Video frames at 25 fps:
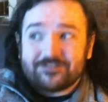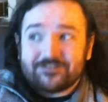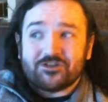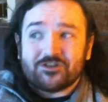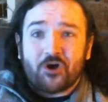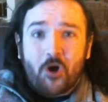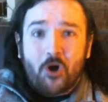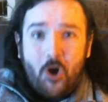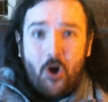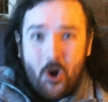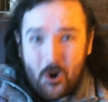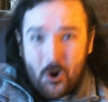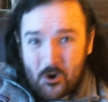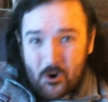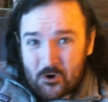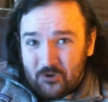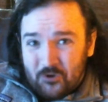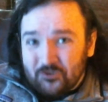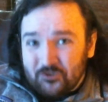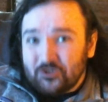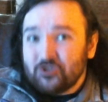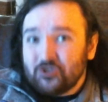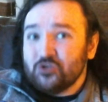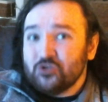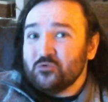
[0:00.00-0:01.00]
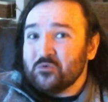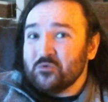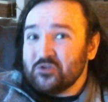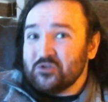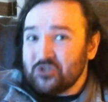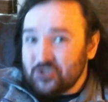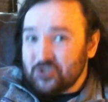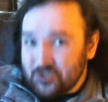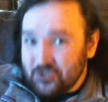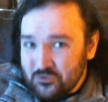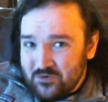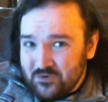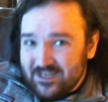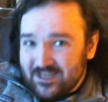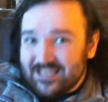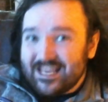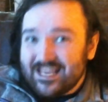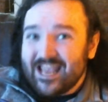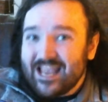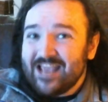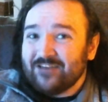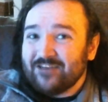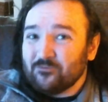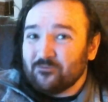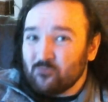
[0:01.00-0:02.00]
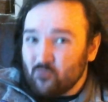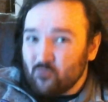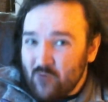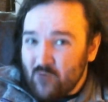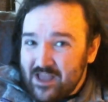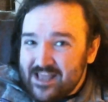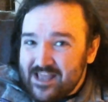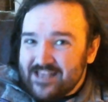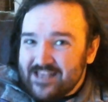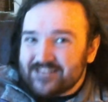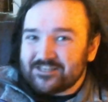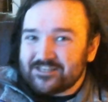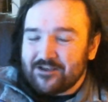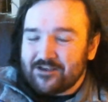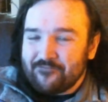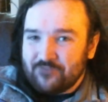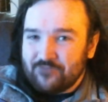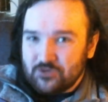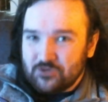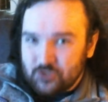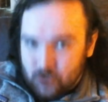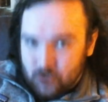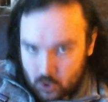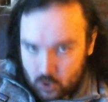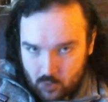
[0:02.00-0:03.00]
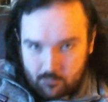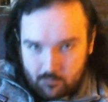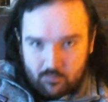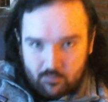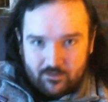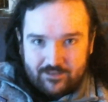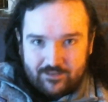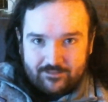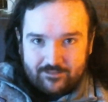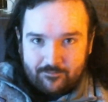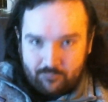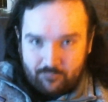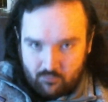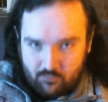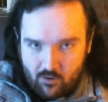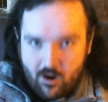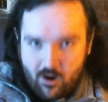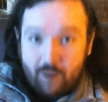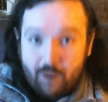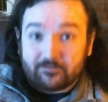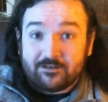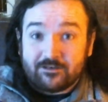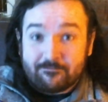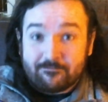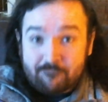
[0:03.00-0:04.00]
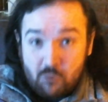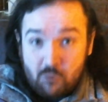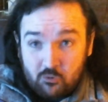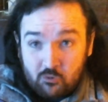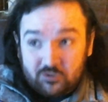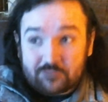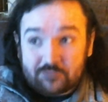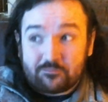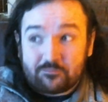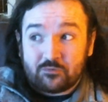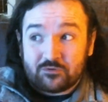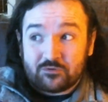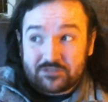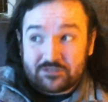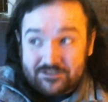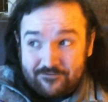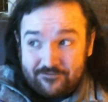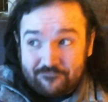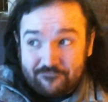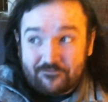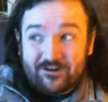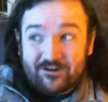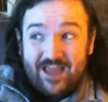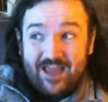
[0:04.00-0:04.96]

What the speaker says: hard to adjudicate ways of interpreting the prompt and multiple different